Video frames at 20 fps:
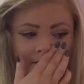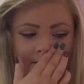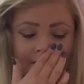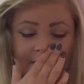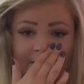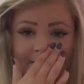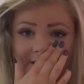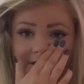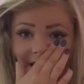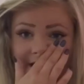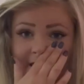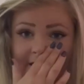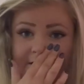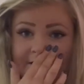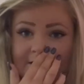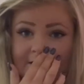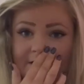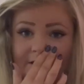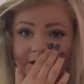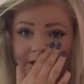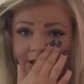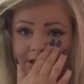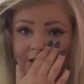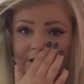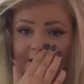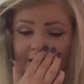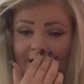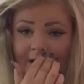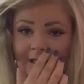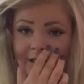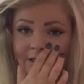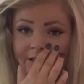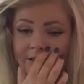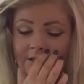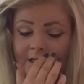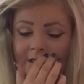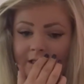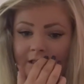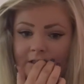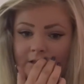standard
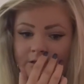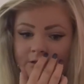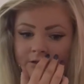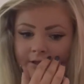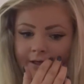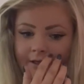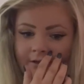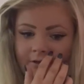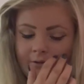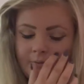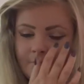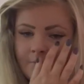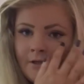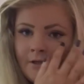GHD to straighten them.